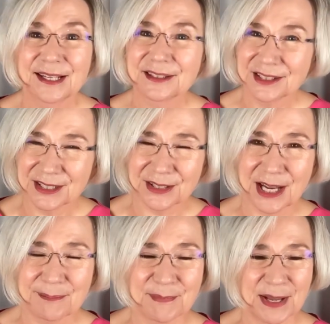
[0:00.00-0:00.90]
Just look
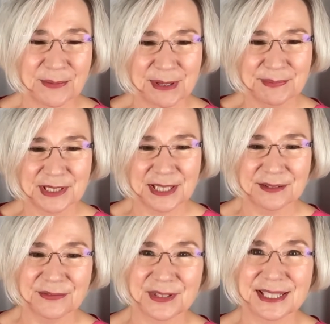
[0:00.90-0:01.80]
up my website
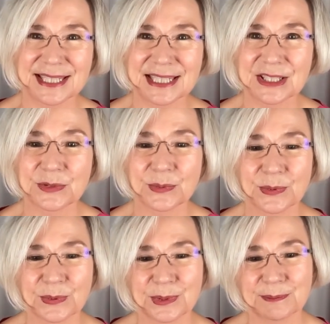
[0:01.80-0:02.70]
for links to
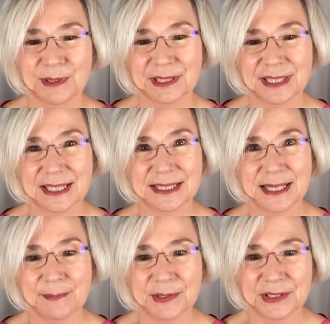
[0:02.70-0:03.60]
all the podcast
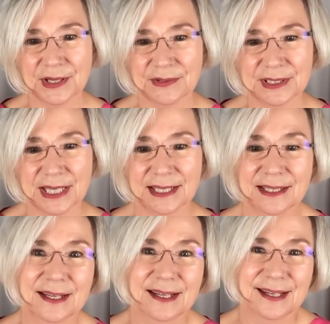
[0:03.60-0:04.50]
episodes and
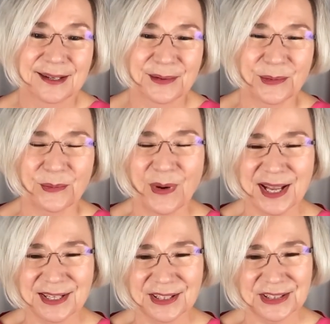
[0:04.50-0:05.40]
Why
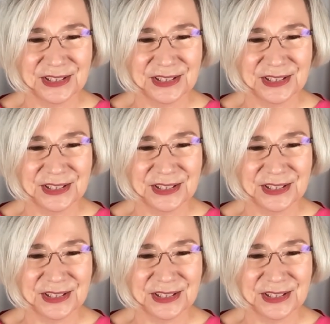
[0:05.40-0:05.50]
not